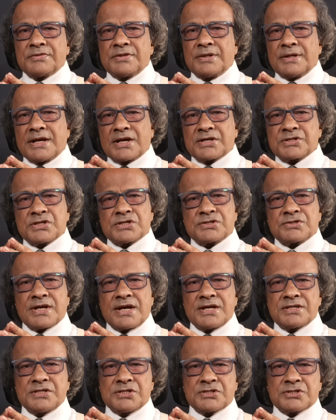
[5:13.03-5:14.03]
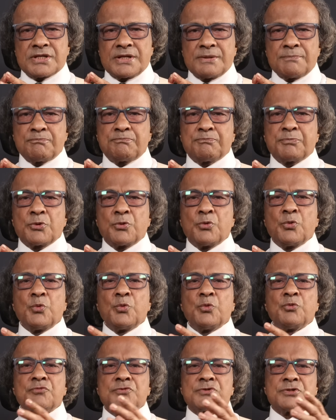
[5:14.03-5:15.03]
the exercises
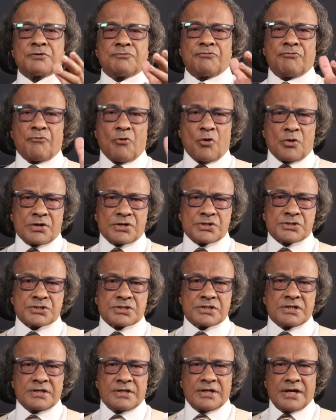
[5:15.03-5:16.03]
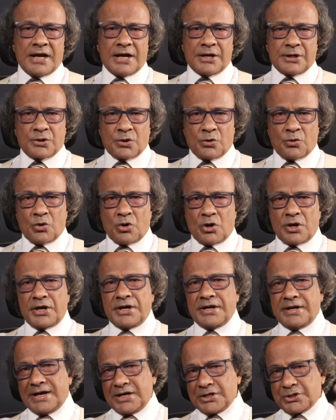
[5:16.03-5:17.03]
improves focus and
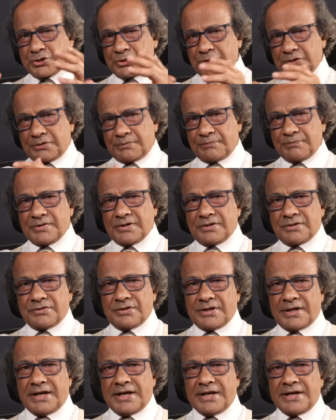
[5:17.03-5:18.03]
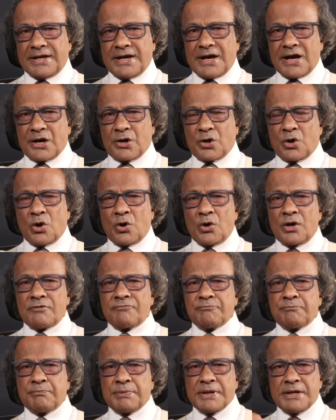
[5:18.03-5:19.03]
coordination. The area
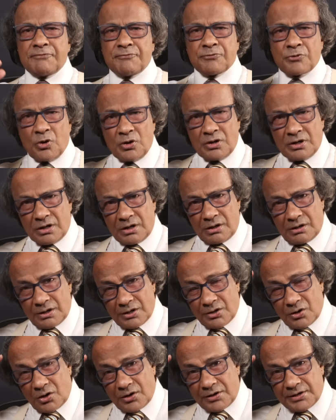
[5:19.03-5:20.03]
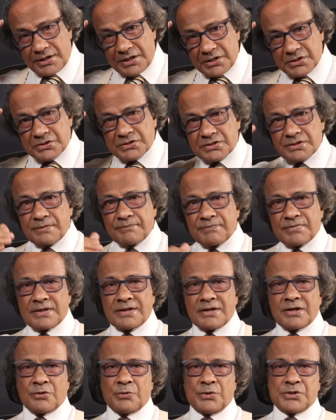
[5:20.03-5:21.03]
called prefrontal cortex,
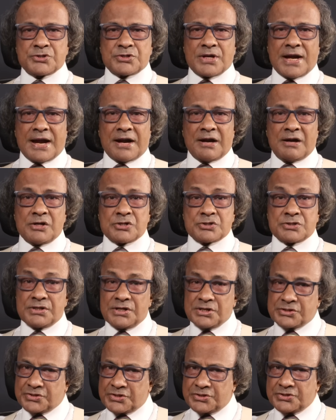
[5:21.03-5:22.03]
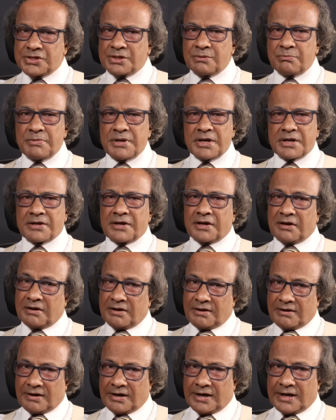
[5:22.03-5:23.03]
which handles decision-making,
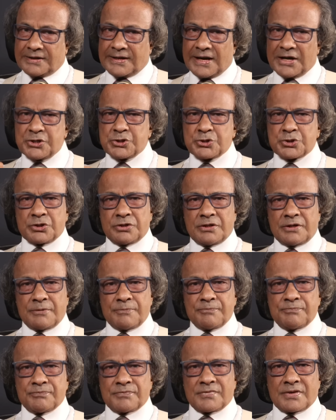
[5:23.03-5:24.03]
attention,